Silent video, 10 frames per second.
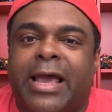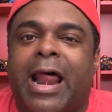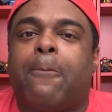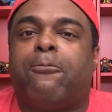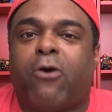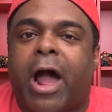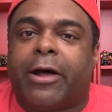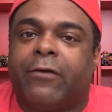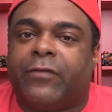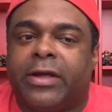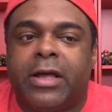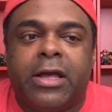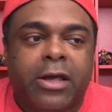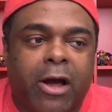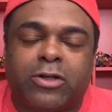And I'm proud of it.
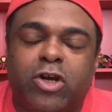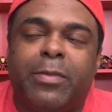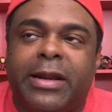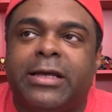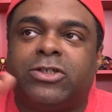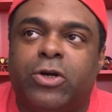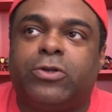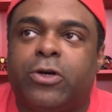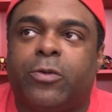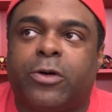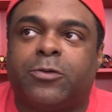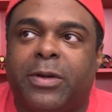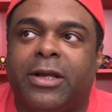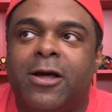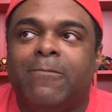You know, too many of these YouTubers
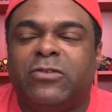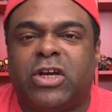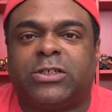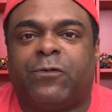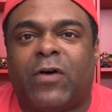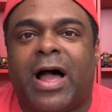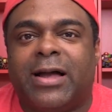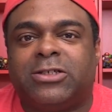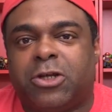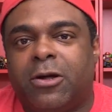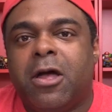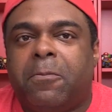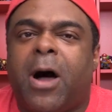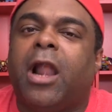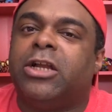be justifying to
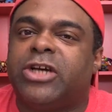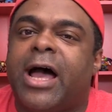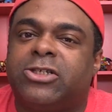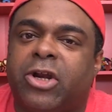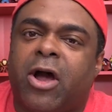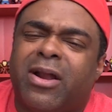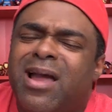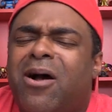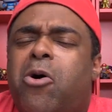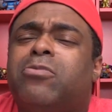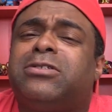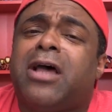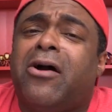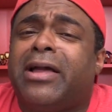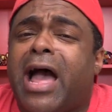apologize to y'all. Oh, I'm
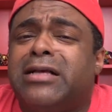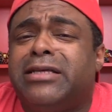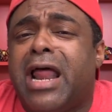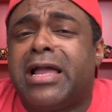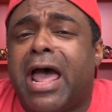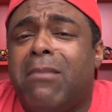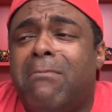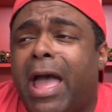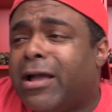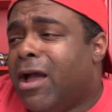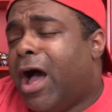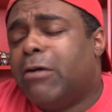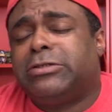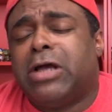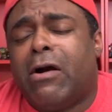sorry, guys, that I got a Mac.
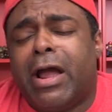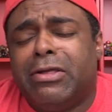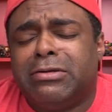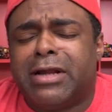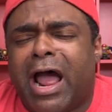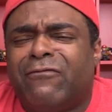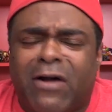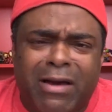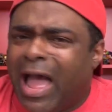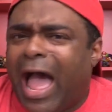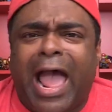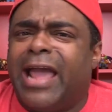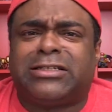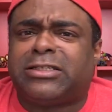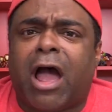I'm sorry I use an iPhone. I
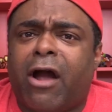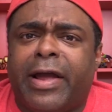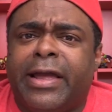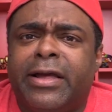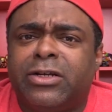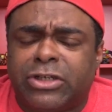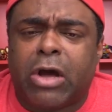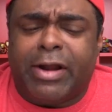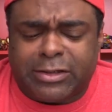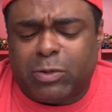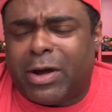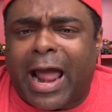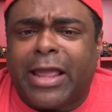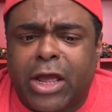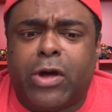ain't sorry. Sure, this is what
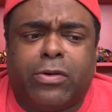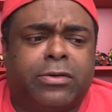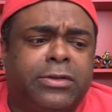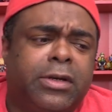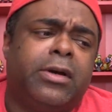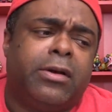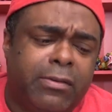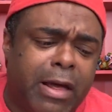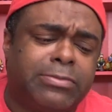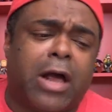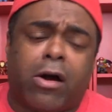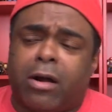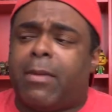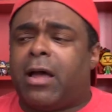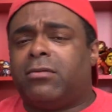I use. I'm
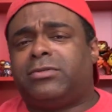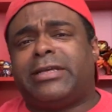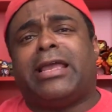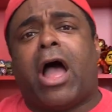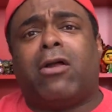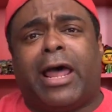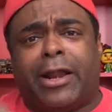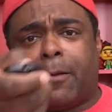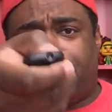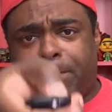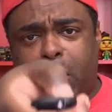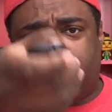talking about. See y'all later. Boom.